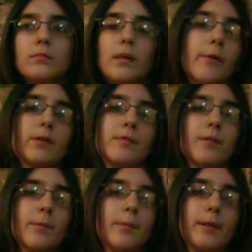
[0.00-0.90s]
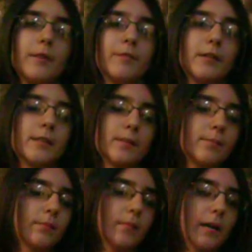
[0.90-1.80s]
I wasn't very prepared for this.
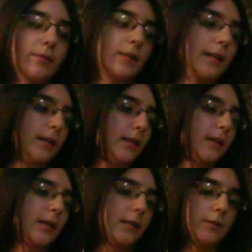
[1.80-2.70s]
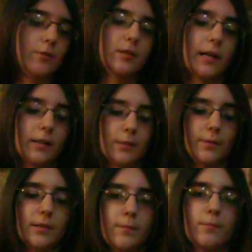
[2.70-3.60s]
I was like gonna do a challenge,
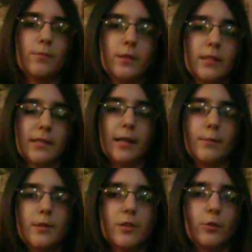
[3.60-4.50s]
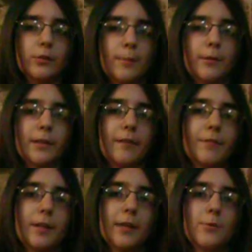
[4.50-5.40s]
but then we decided we should hold up on that
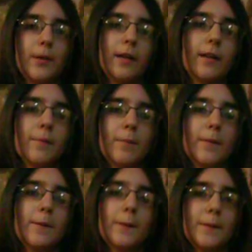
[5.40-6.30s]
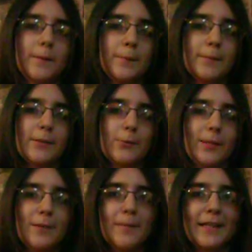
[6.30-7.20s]
for next week because we
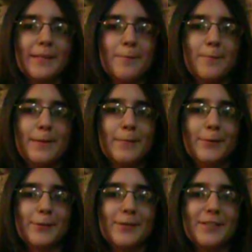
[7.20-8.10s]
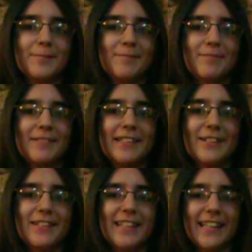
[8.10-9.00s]
could make some people do some
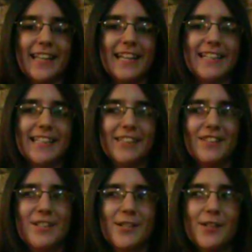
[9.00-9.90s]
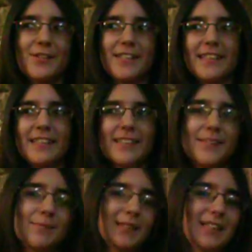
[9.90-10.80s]
interesting things in their intros, and
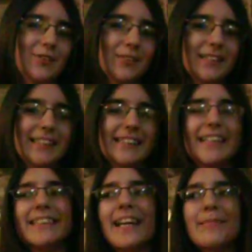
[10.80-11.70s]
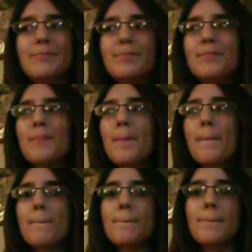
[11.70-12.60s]
don't think they'd like that.
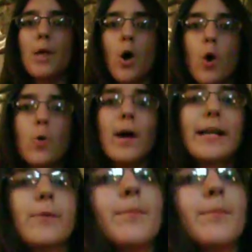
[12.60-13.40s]
Oh, I know.